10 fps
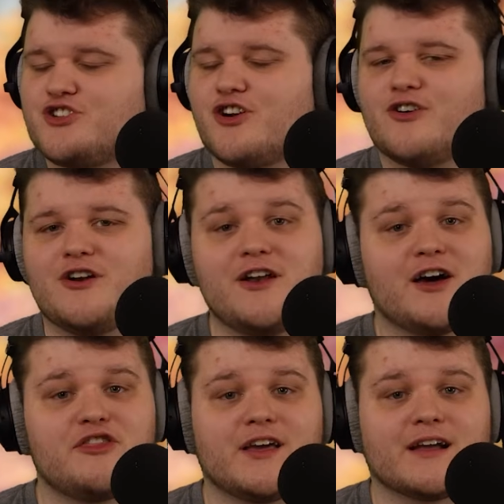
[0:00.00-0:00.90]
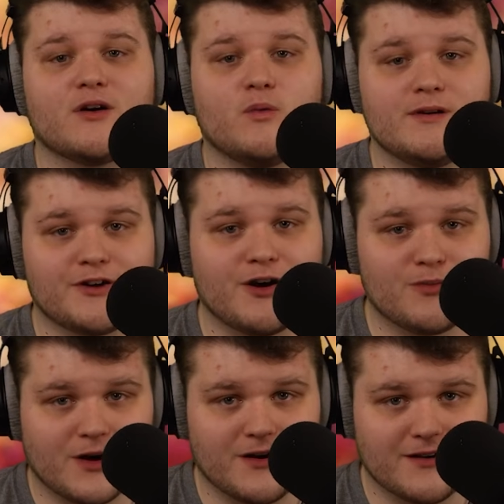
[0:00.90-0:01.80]
sure nothing will go
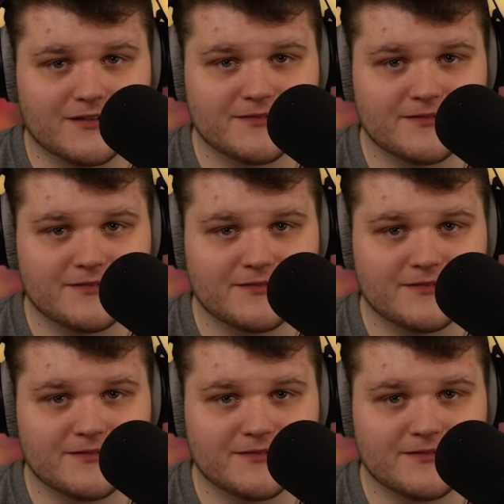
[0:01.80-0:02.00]
wrong.